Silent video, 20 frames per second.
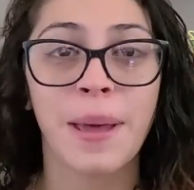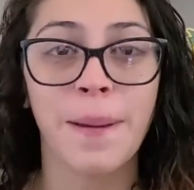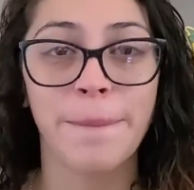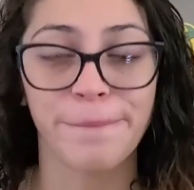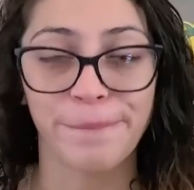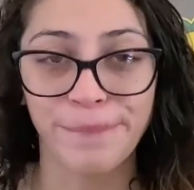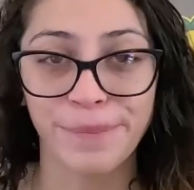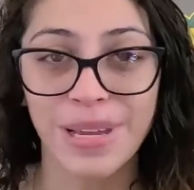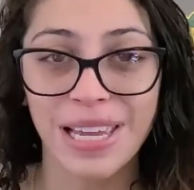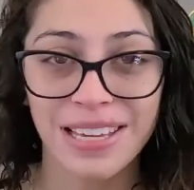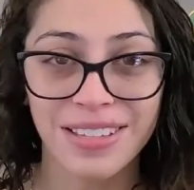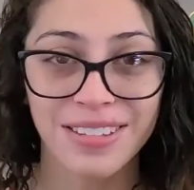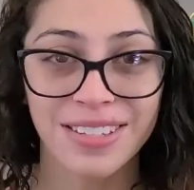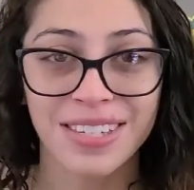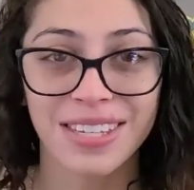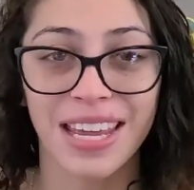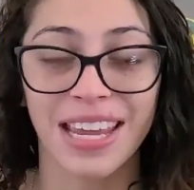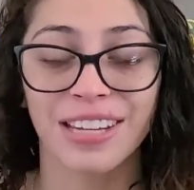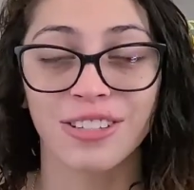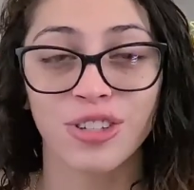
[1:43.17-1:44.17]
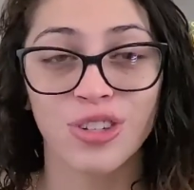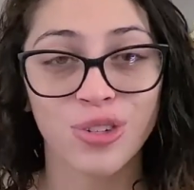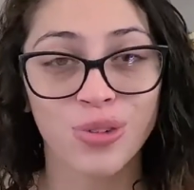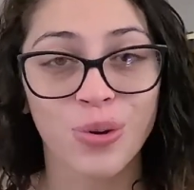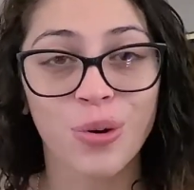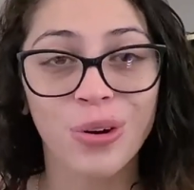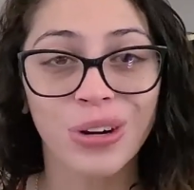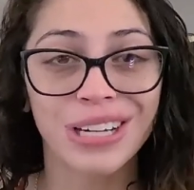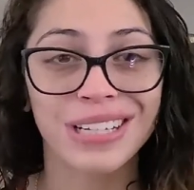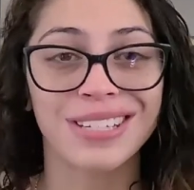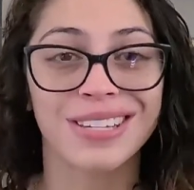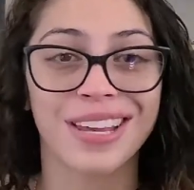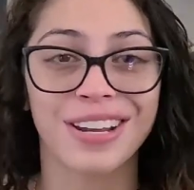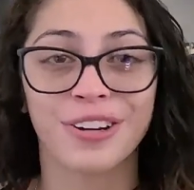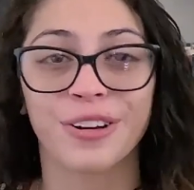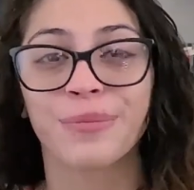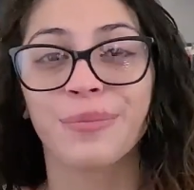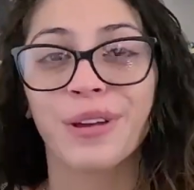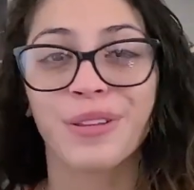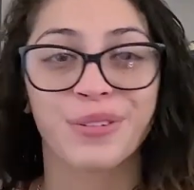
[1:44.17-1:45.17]
myths and stories that
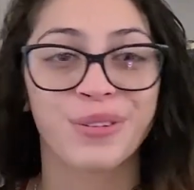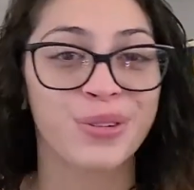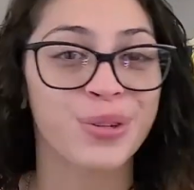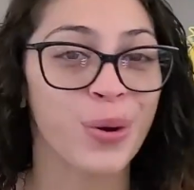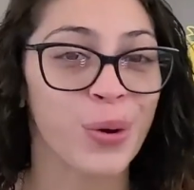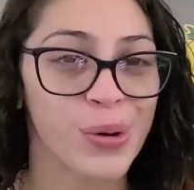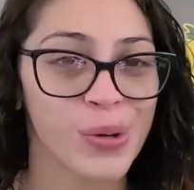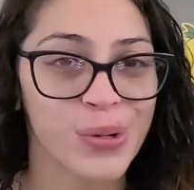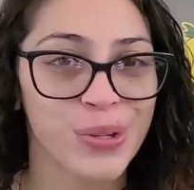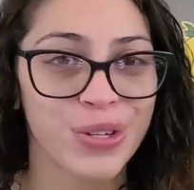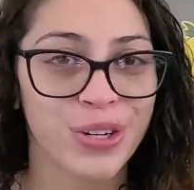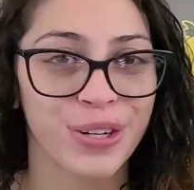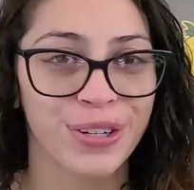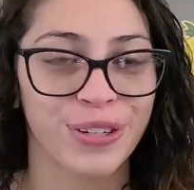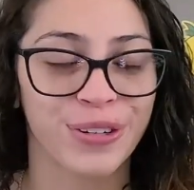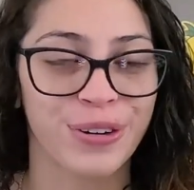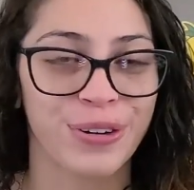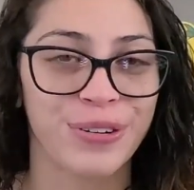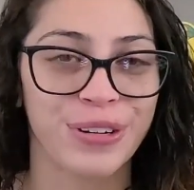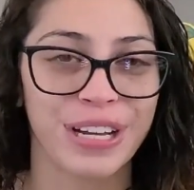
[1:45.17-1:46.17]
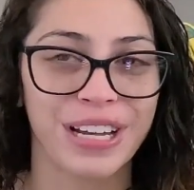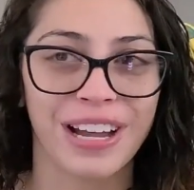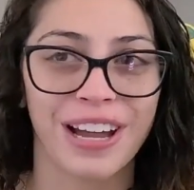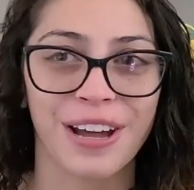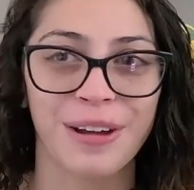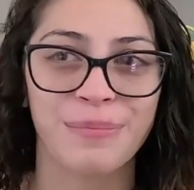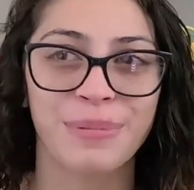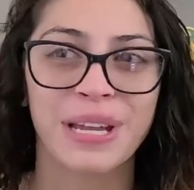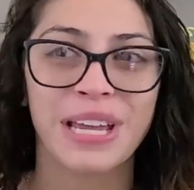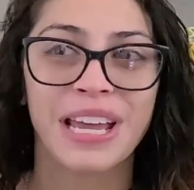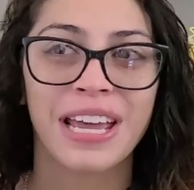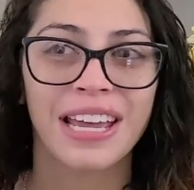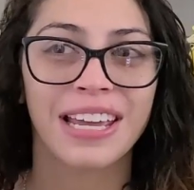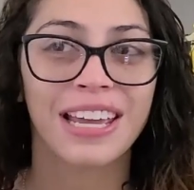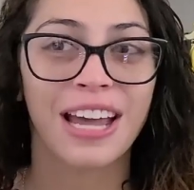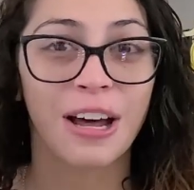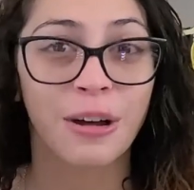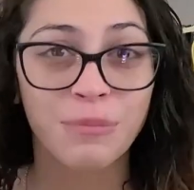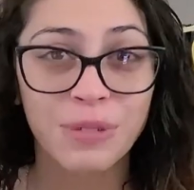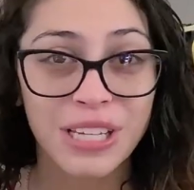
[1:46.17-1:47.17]
her mother told her growing up
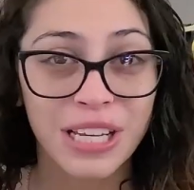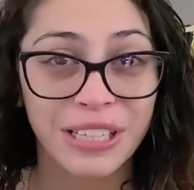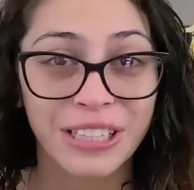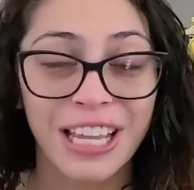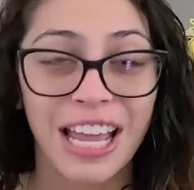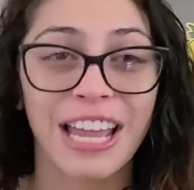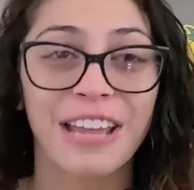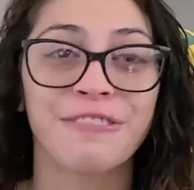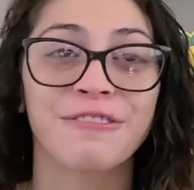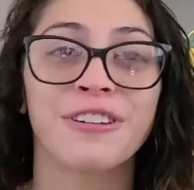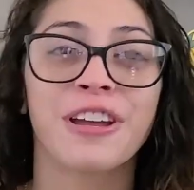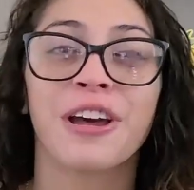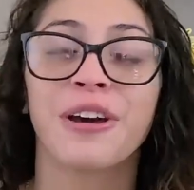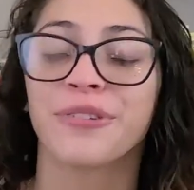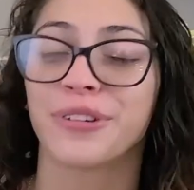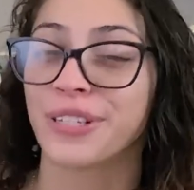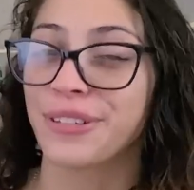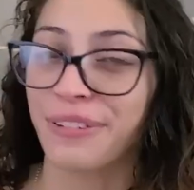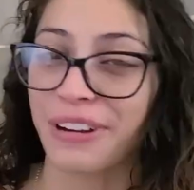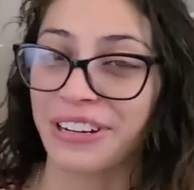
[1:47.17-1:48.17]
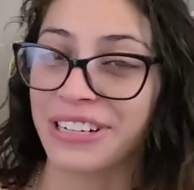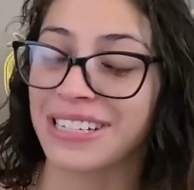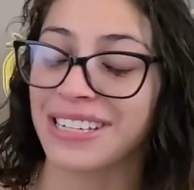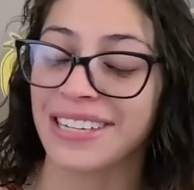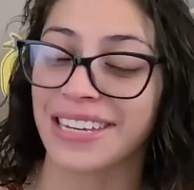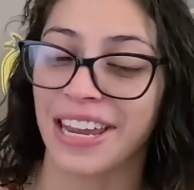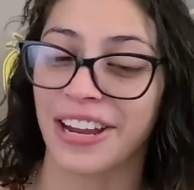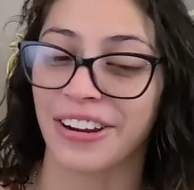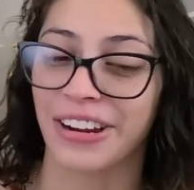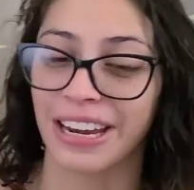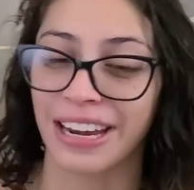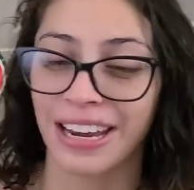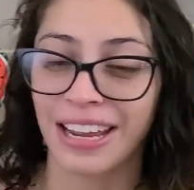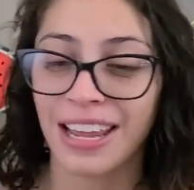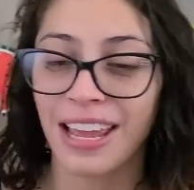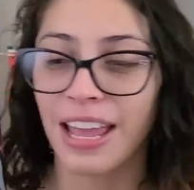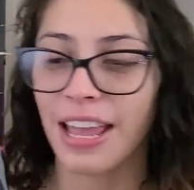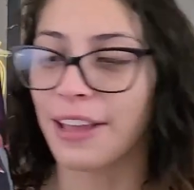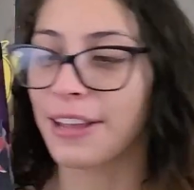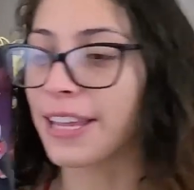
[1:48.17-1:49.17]
come to life was very scary.
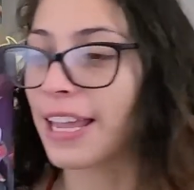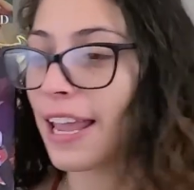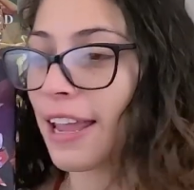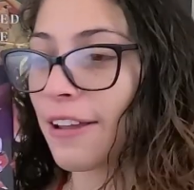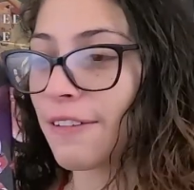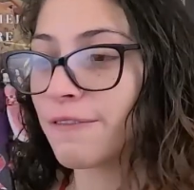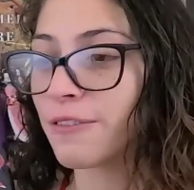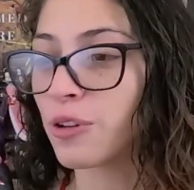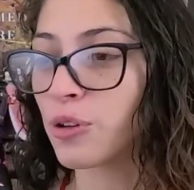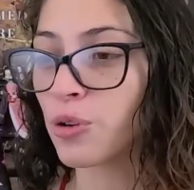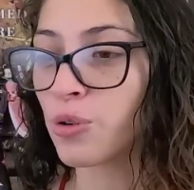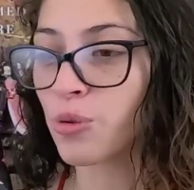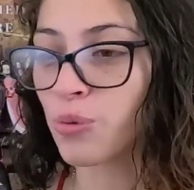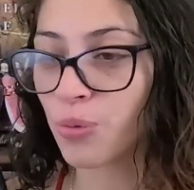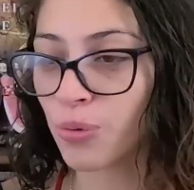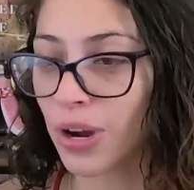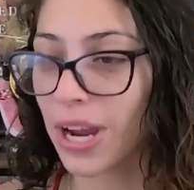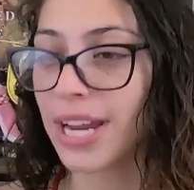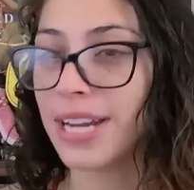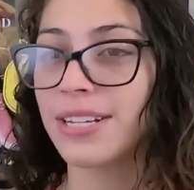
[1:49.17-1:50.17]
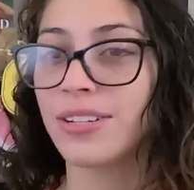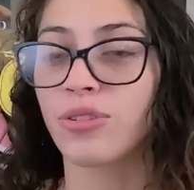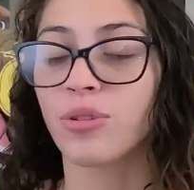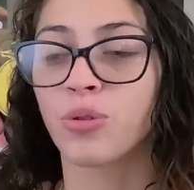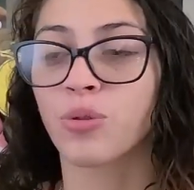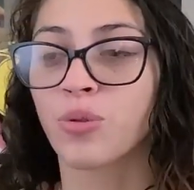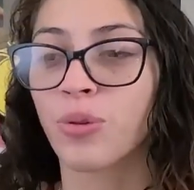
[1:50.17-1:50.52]
It gave great,